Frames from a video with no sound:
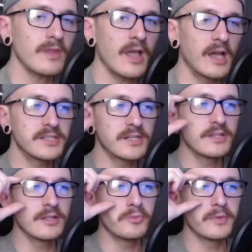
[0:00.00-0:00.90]
I said it
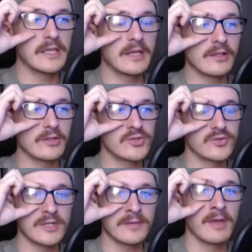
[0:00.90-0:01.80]
in the beginning of the
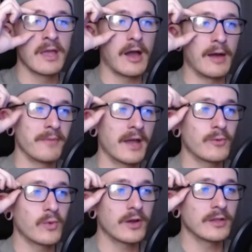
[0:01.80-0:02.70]
stream. I'm not
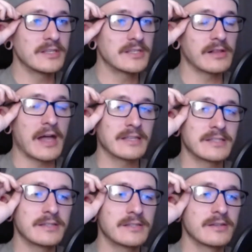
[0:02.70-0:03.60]
wearing these
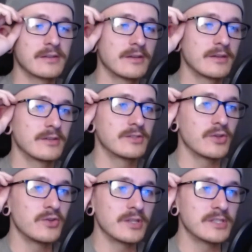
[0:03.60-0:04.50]
glasses so
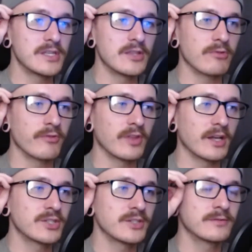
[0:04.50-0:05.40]
you can see the
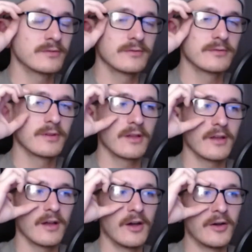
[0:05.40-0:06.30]
reflection
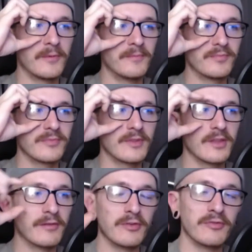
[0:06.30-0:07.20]
of
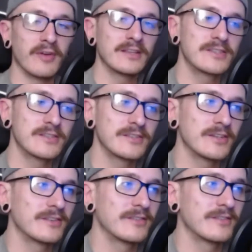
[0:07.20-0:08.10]
the fights
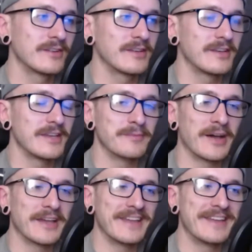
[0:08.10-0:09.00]
in
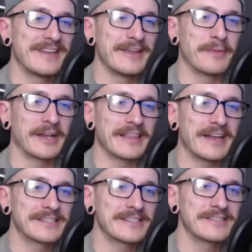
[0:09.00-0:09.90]
my
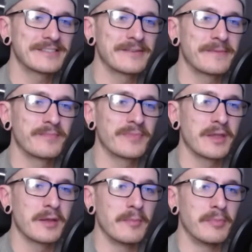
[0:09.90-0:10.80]
glasses.
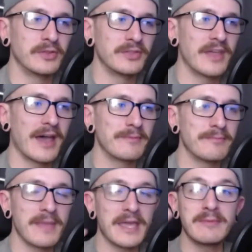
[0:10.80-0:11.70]
But that
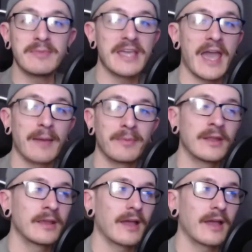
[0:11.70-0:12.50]
may be happening.